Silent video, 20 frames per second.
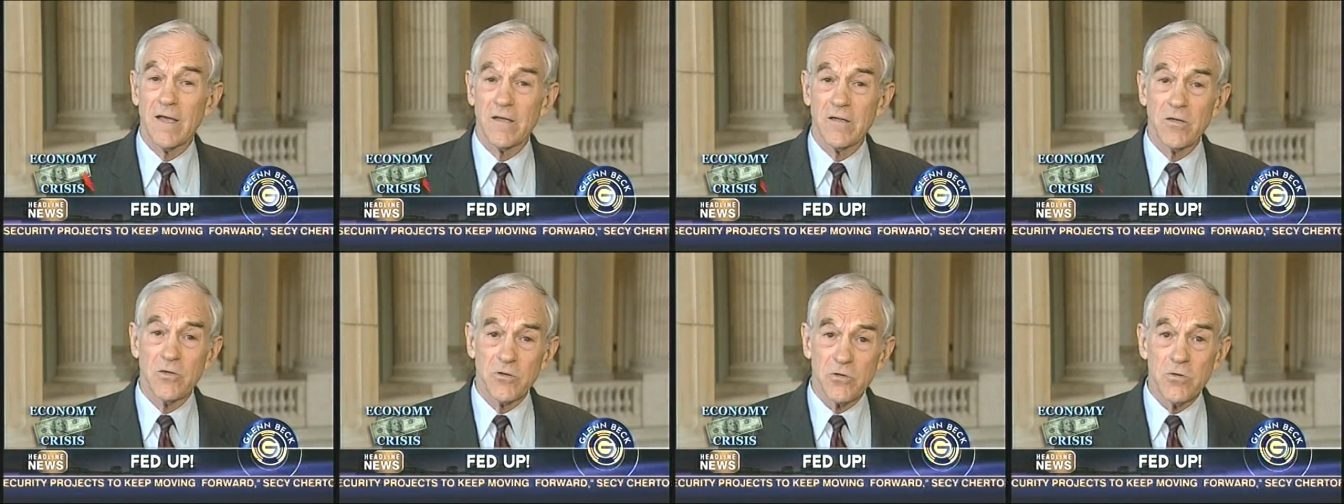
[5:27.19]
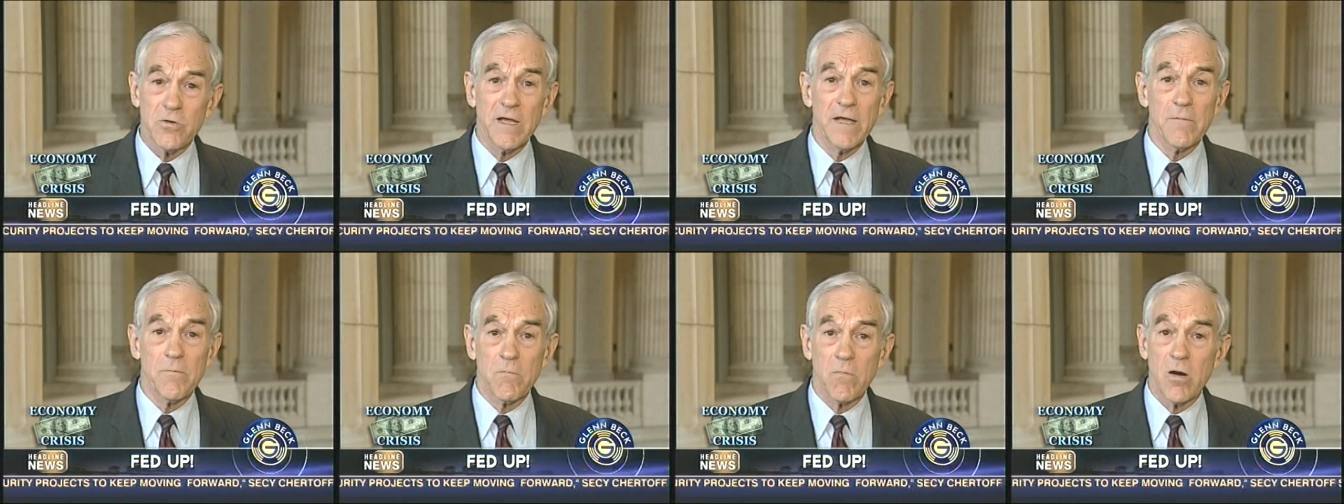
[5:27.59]
you do
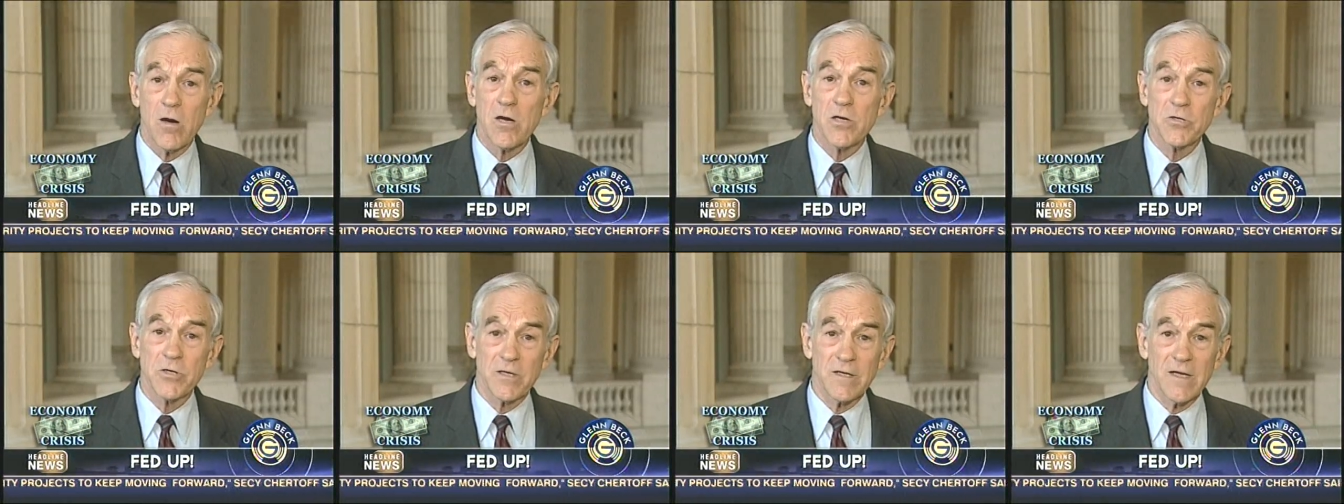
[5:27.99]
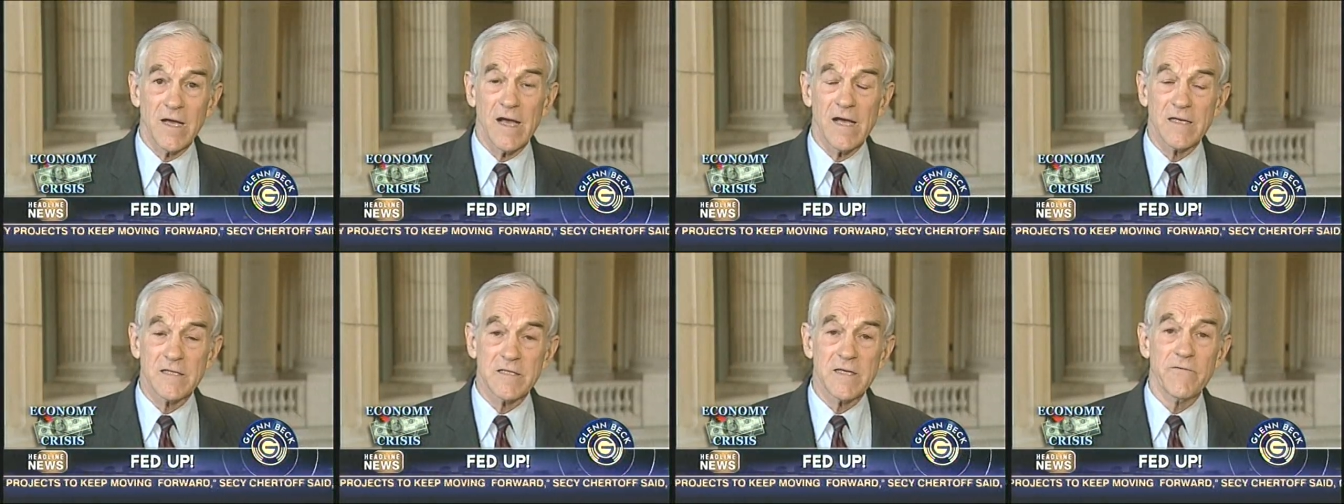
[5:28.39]
get
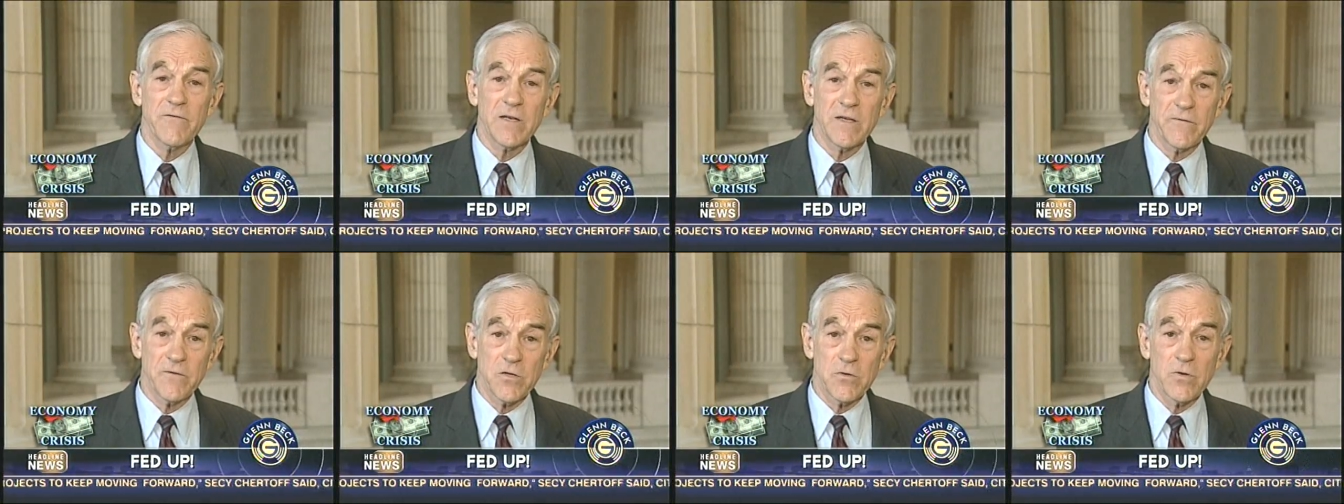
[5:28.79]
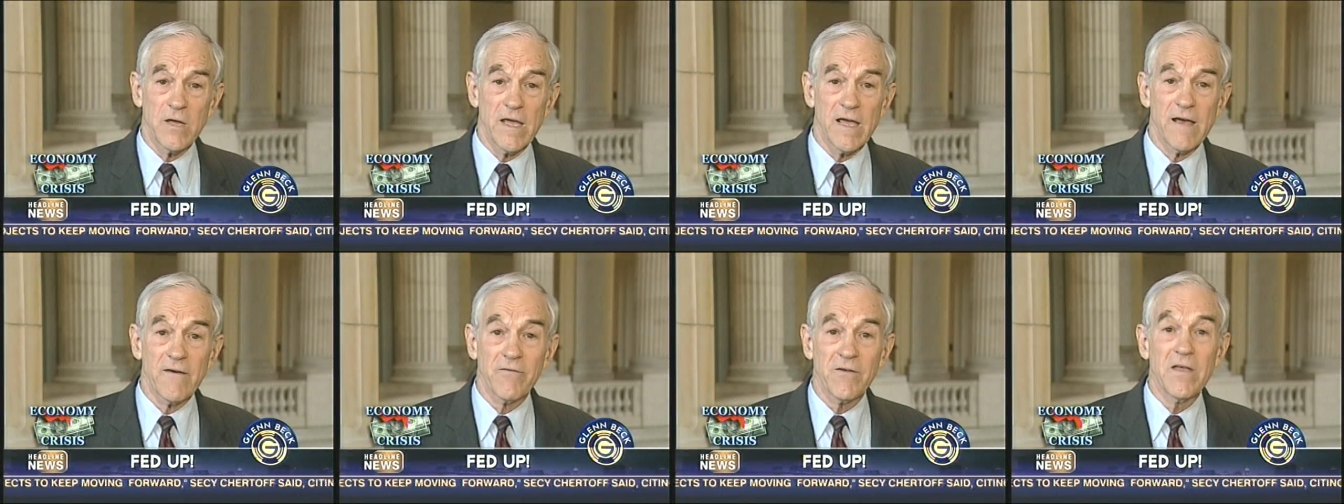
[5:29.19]
marginalized, even if you
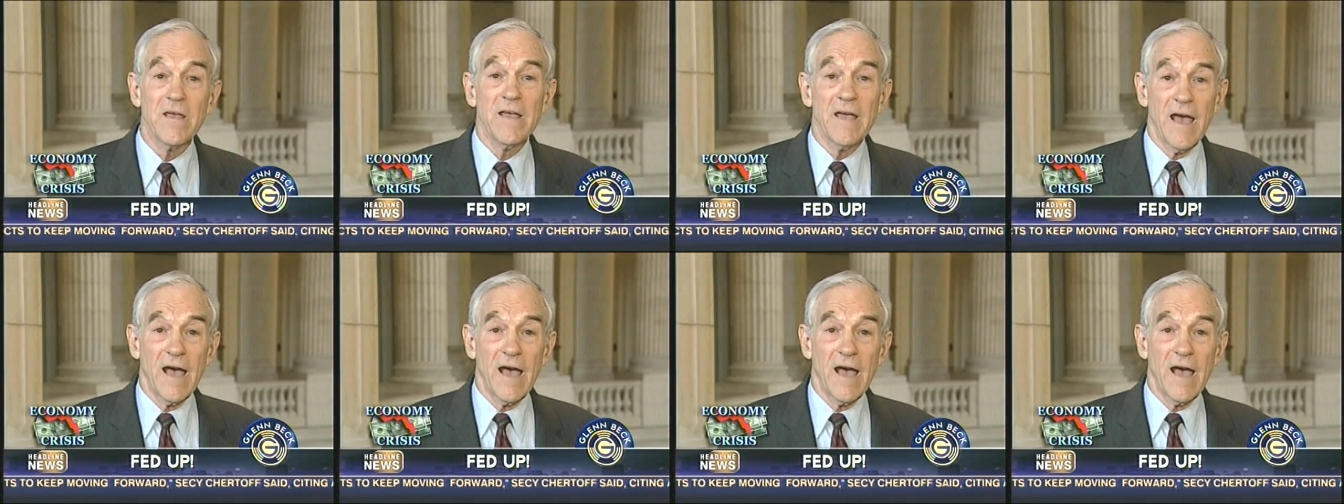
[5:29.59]
have